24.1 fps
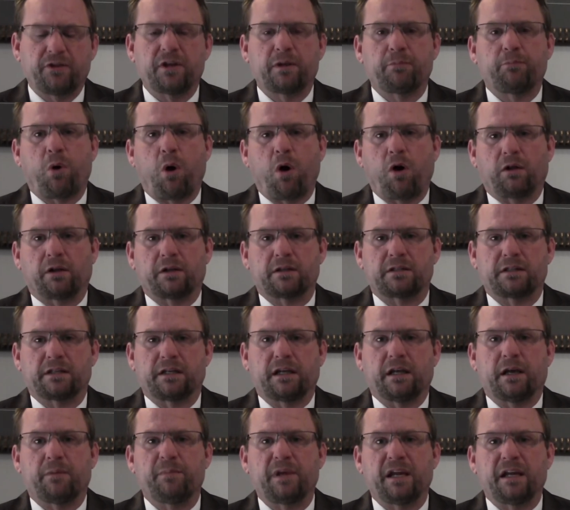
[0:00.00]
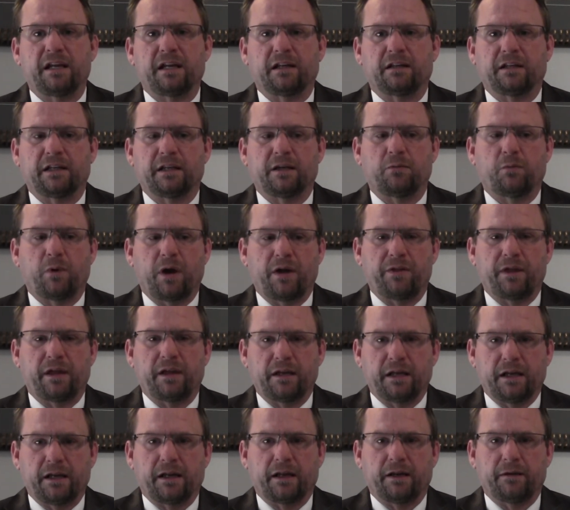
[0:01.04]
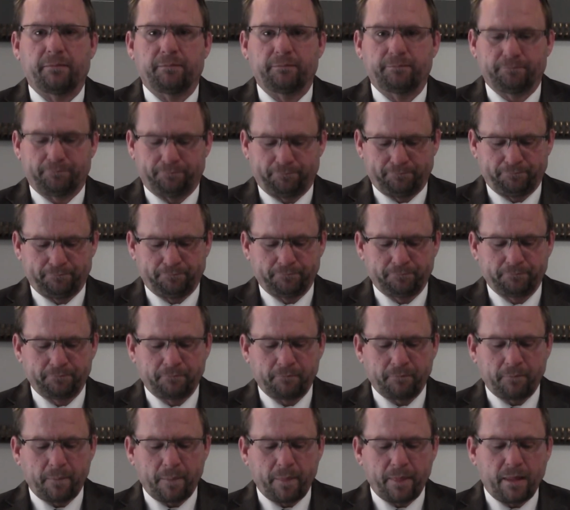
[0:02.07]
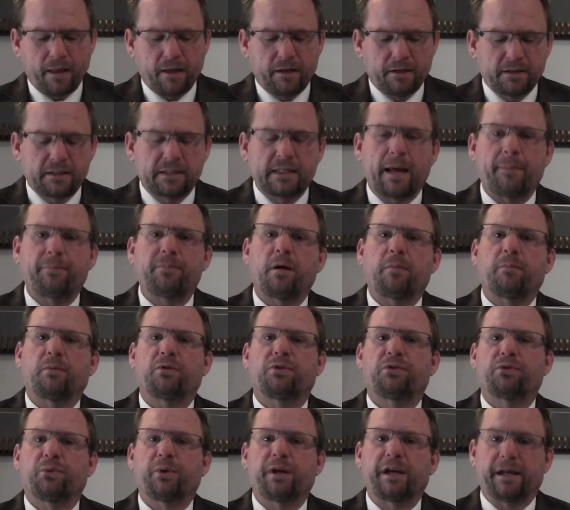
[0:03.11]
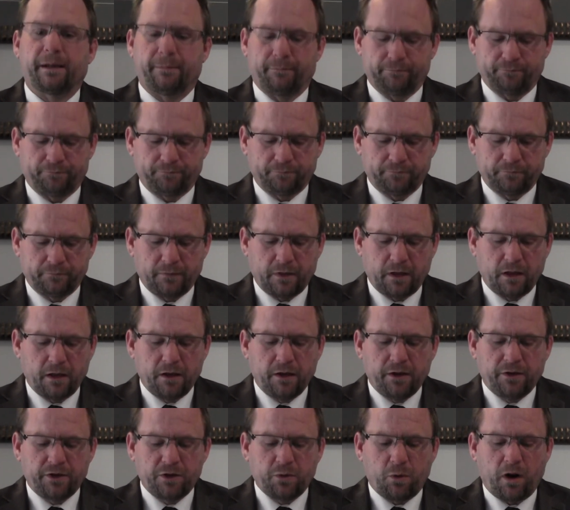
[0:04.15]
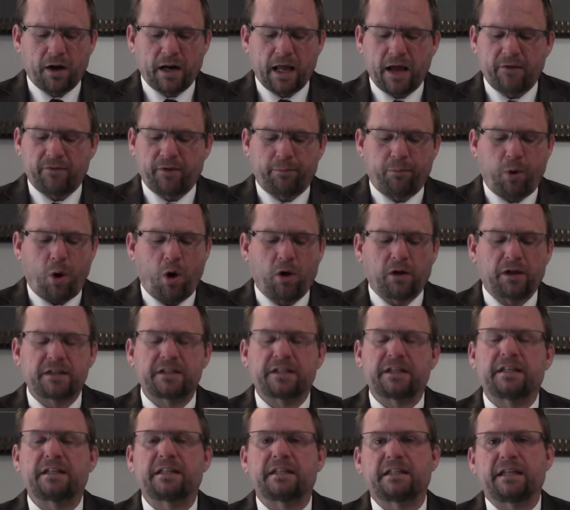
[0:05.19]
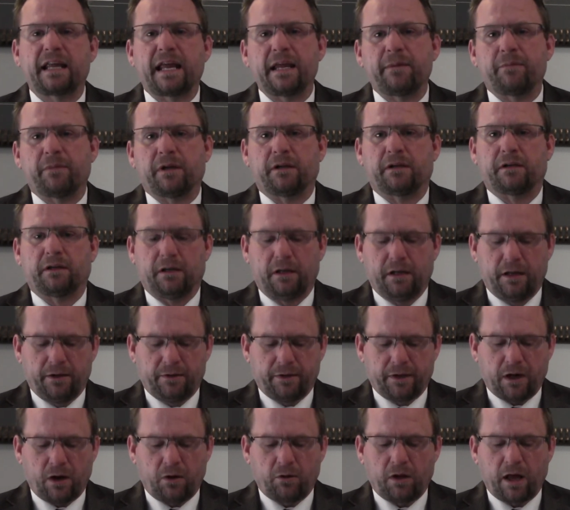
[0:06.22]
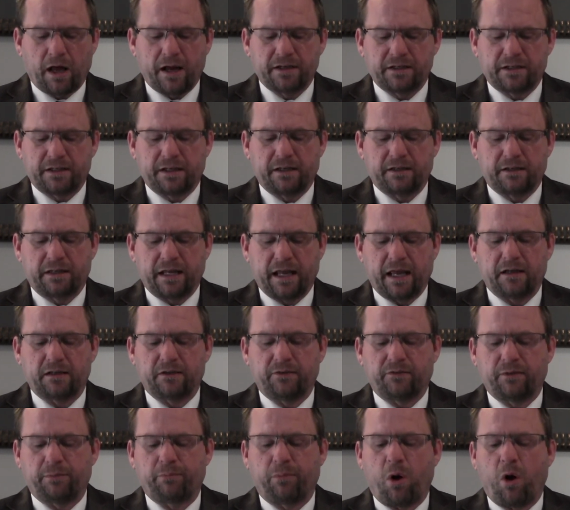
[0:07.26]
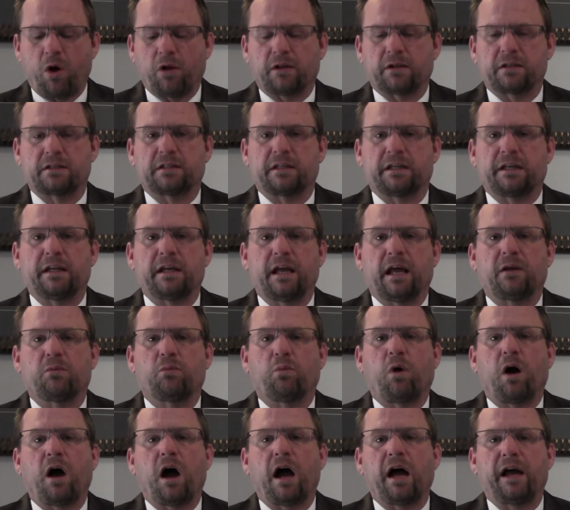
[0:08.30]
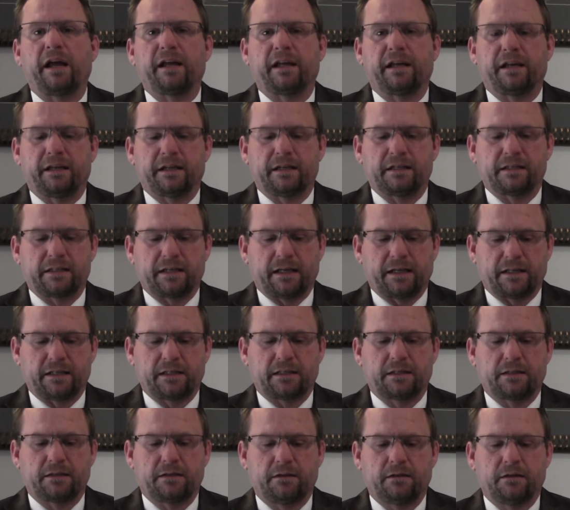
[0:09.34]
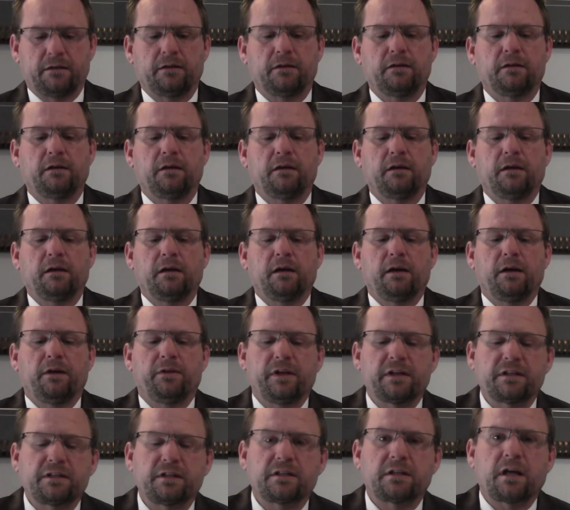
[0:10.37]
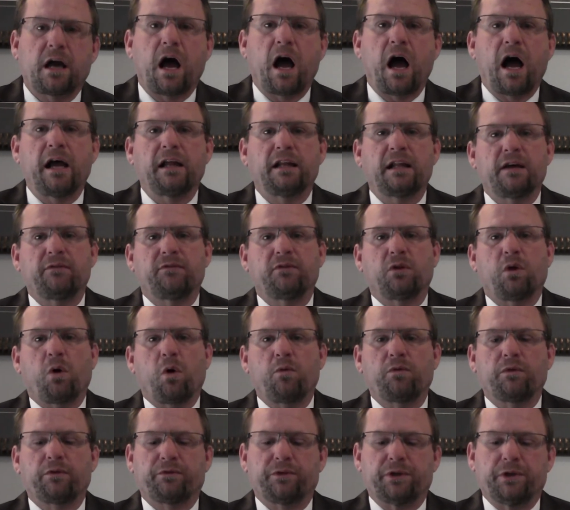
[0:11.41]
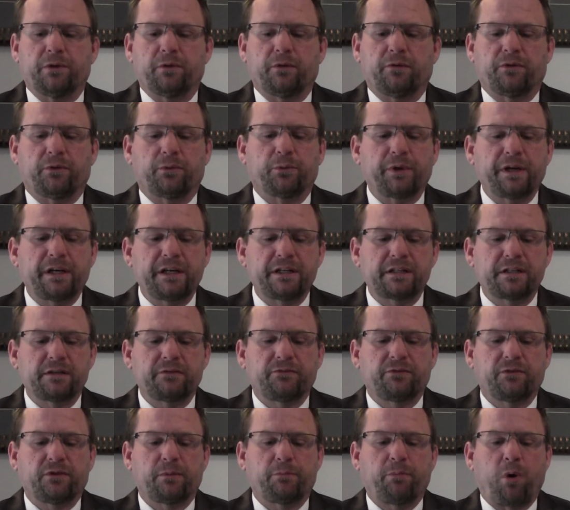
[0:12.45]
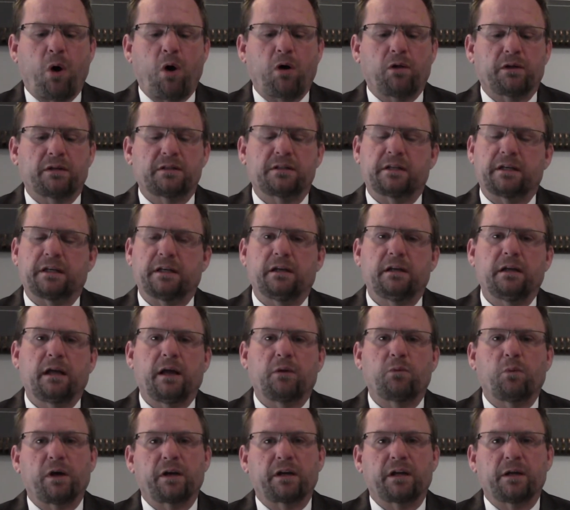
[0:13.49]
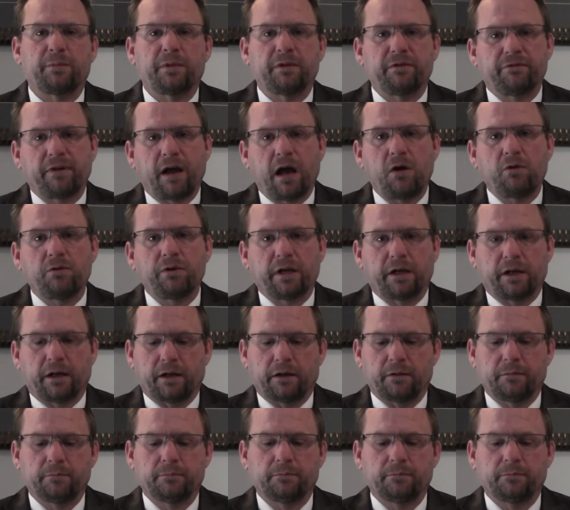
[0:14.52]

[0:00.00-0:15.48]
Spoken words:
the policy immediately when they need it. Step number 3. You want to have a policy statement that outlines the intent of the policy and why it exists. This is a high-level overview of the reason for the policy and what can be found in it.